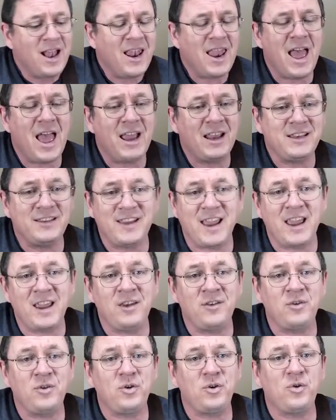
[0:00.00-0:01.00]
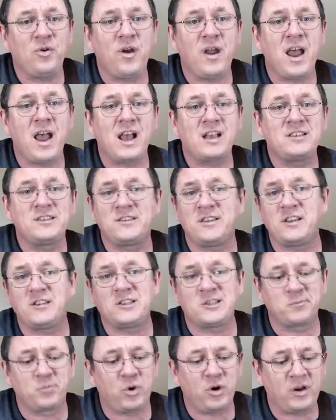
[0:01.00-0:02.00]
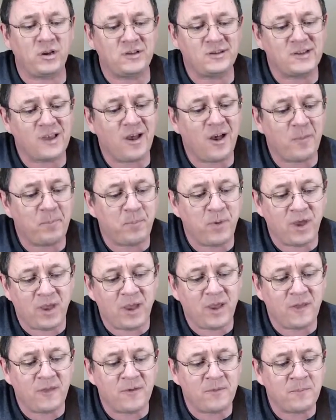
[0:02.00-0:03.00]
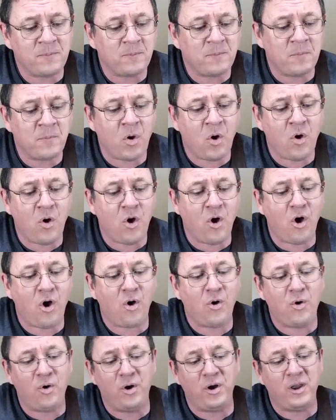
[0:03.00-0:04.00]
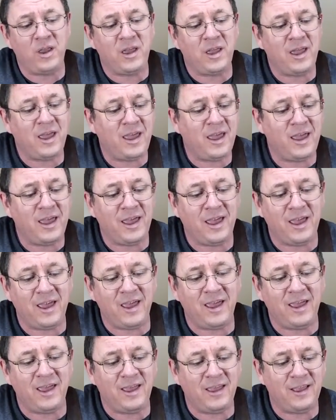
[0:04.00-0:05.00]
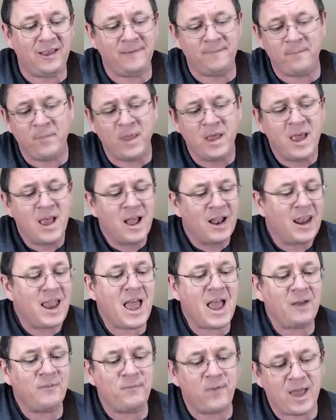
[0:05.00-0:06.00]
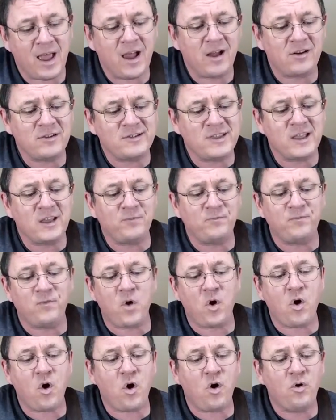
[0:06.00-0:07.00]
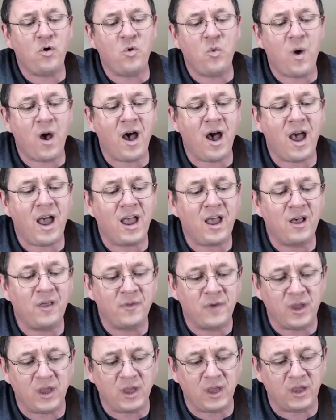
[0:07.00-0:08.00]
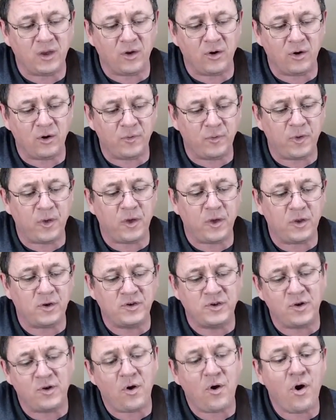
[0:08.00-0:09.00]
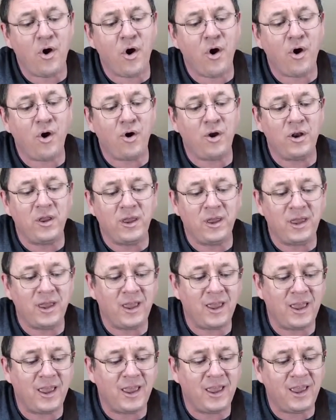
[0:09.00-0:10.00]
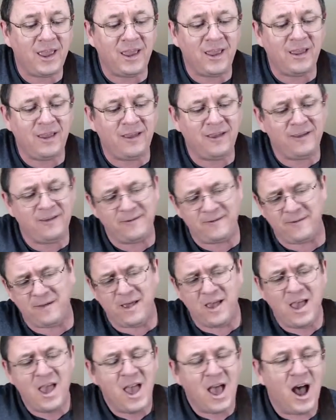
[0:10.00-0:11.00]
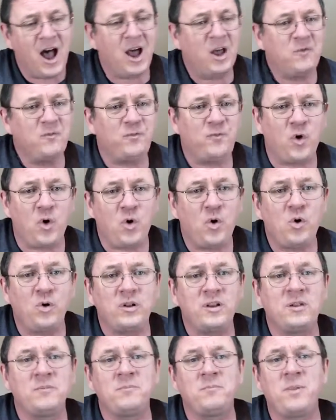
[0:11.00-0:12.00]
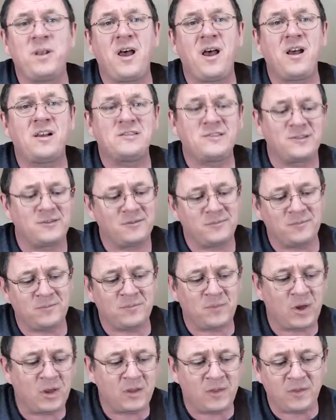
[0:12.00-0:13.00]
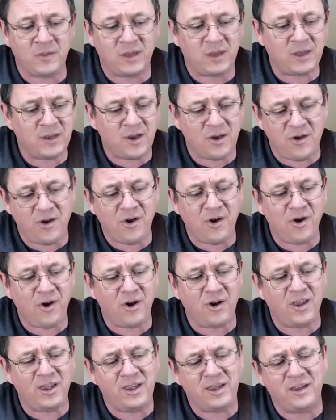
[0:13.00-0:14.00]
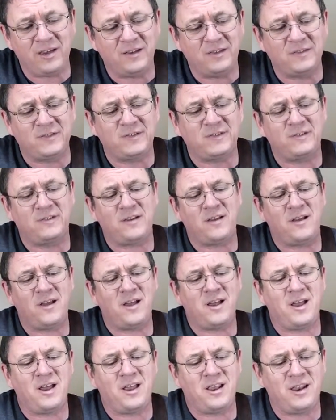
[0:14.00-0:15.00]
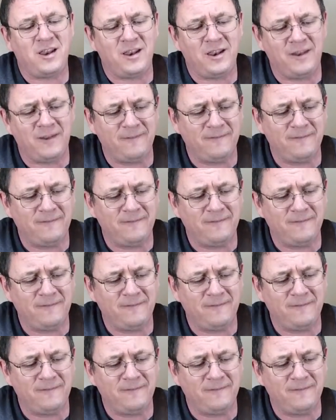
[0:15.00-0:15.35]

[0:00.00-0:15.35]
like tender grass that springs up in the morning, like flowers that for a while the earth adorning, unfold and blossom in the early sun.